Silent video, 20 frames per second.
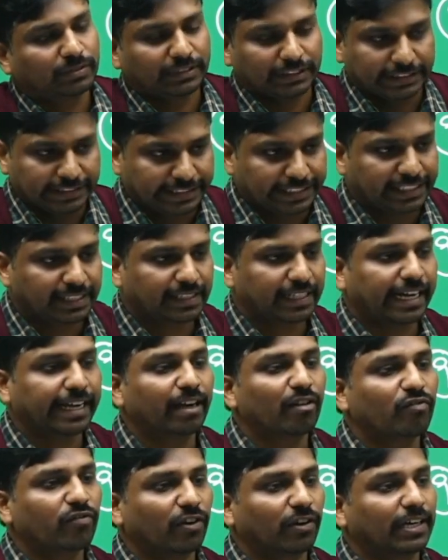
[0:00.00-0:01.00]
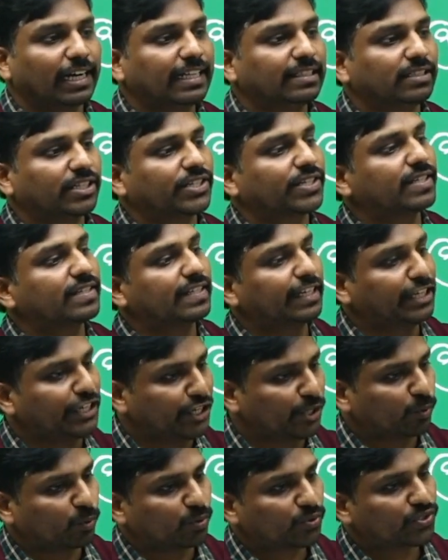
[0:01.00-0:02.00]
these kind of organizations in
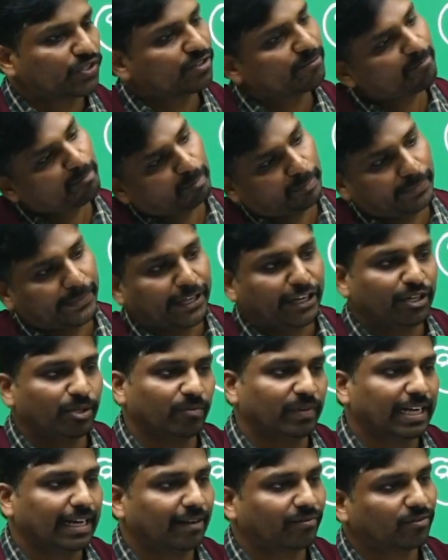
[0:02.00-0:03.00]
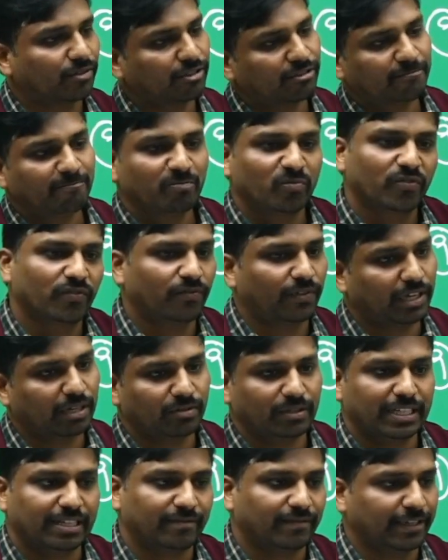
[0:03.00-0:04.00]
news, then you will have to follow that
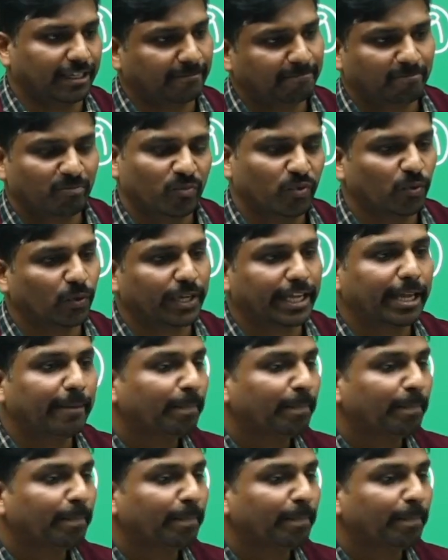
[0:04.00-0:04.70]
one. Okay,